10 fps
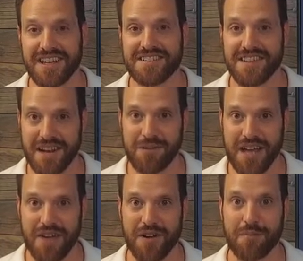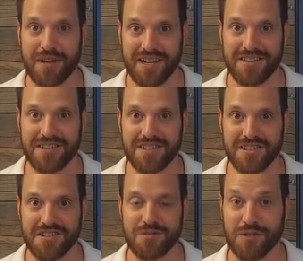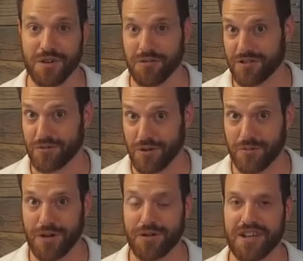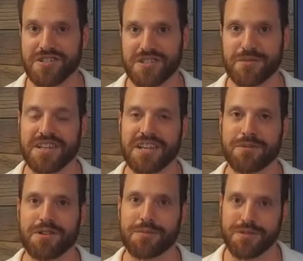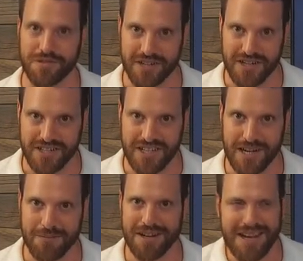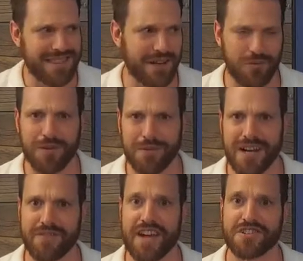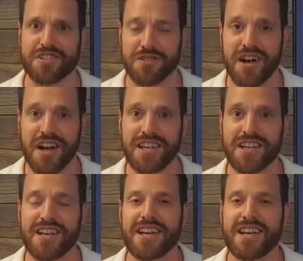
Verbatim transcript: Today we have our Pansy edition where Chris Cuomo and Jimmy Kimmel almost cry on camera. I think one might have actually cried.